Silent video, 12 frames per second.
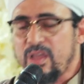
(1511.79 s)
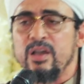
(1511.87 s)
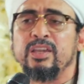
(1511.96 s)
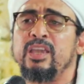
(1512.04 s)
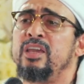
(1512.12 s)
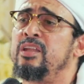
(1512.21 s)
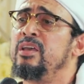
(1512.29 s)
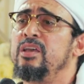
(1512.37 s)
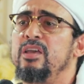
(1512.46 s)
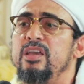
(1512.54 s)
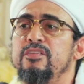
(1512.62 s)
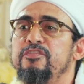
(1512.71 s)
Again,
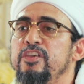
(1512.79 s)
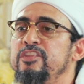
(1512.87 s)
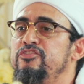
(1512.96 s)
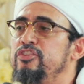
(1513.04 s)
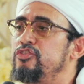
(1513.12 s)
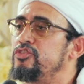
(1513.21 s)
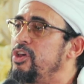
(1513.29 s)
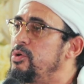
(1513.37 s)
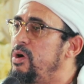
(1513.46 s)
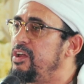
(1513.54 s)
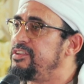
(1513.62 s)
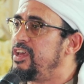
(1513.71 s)
if it's just
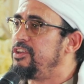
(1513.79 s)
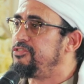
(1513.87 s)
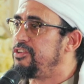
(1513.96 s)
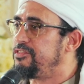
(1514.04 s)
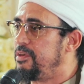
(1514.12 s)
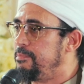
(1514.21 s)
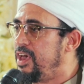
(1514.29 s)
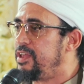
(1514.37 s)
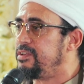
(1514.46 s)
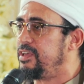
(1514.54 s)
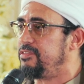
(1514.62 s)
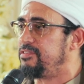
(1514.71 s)
so audacious, it
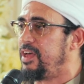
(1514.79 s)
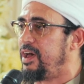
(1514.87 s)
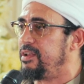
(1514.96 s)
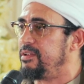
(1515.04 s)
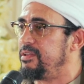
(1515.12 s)
mandates that.